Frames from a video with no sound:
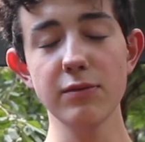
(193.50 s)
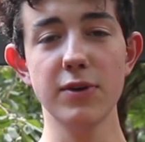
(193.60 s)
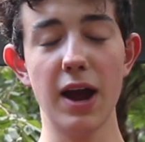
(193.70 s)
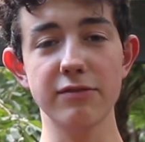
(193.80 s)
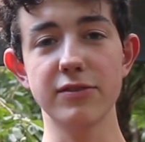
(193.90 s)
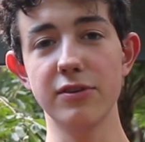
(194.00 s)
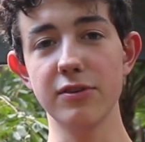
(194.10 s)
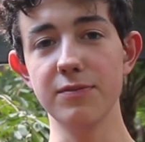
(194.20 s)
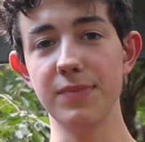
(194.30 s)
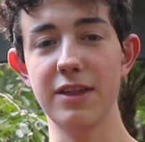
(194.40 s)
we'll have to
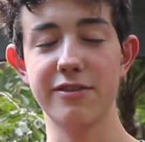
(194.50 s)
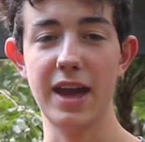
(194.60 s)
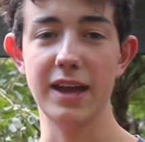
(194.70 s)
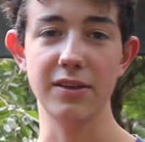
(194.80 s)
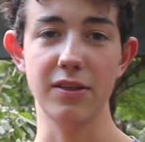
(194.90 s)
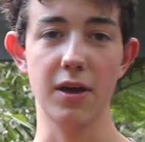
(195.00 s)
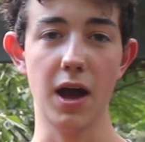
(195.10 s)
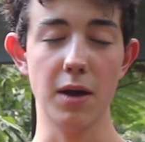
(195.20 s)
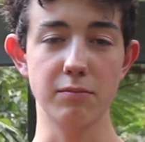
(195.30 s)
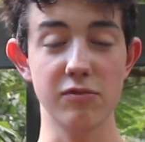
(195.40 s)
do is
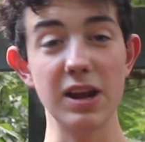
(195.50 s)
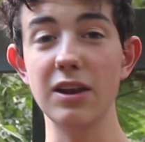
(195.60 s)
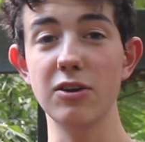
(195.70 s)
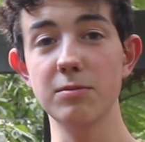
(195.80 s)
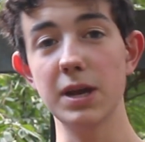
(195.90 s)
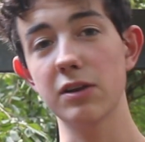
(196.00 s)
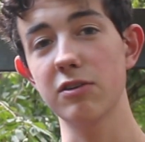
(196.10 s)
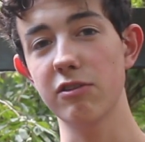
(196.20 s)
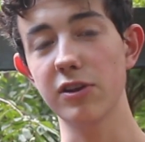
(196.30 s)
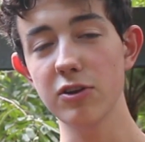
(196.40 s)
re-lube it,
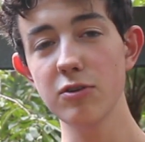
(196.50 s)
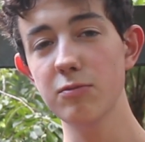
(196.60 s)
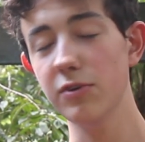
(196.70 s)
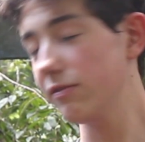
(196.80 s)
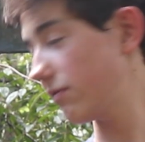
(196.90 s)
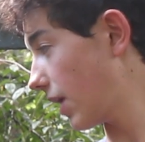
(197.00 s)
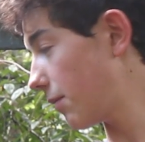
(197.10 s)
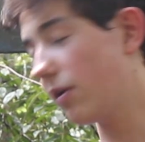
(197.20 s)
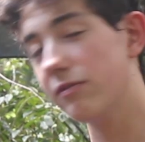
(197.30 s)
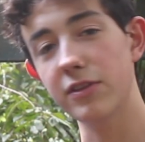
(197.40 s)
because lube would have
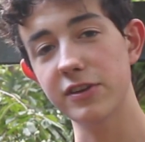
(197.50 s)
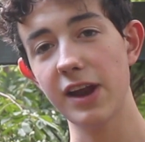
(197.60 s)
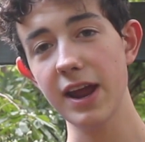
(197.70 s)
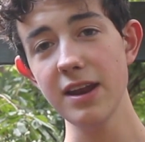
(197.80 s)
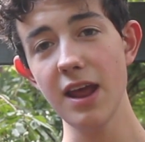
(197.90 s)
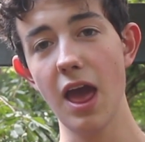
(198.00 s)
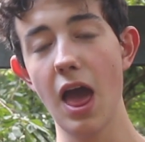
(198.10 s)
come off on the chain.